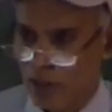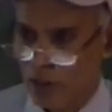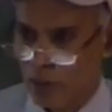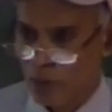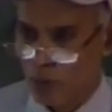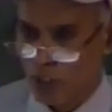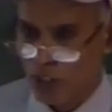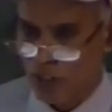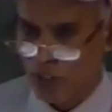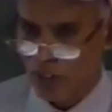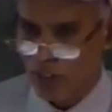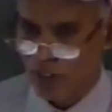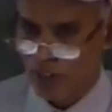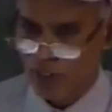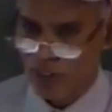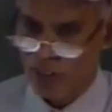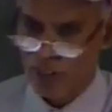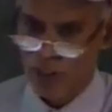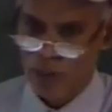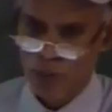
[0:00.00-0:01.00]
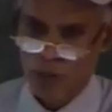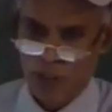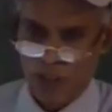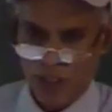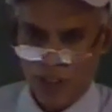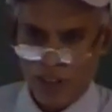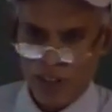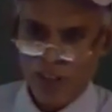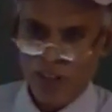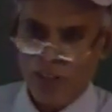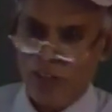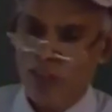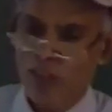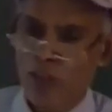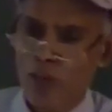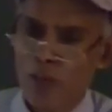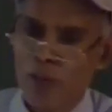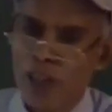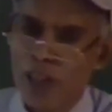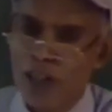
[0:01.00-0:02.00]
based on this assumption. And this is
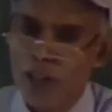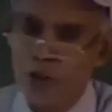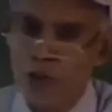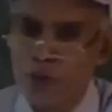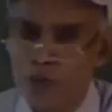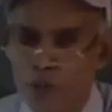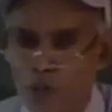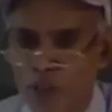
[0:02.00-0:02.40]
similar to, if you